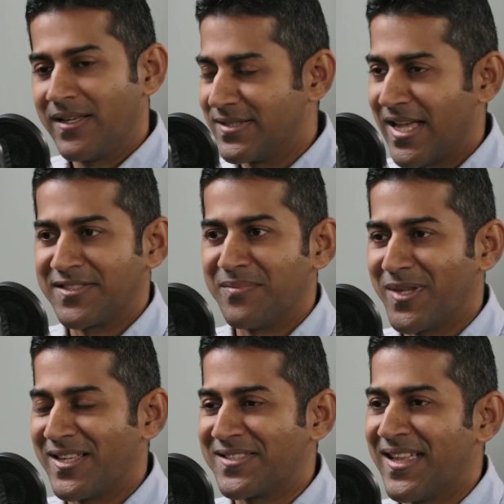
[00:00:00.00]
It's as
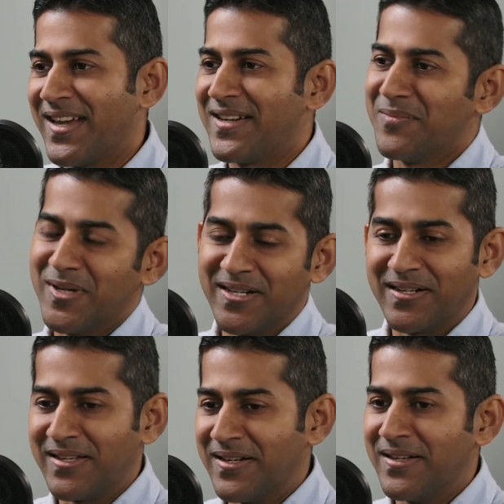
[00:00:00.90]
simple as that. But
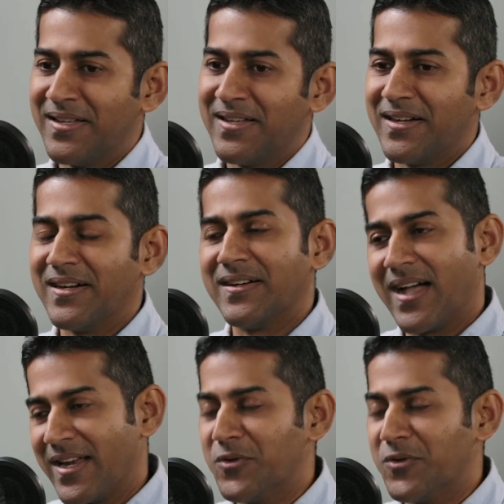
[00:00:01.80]
I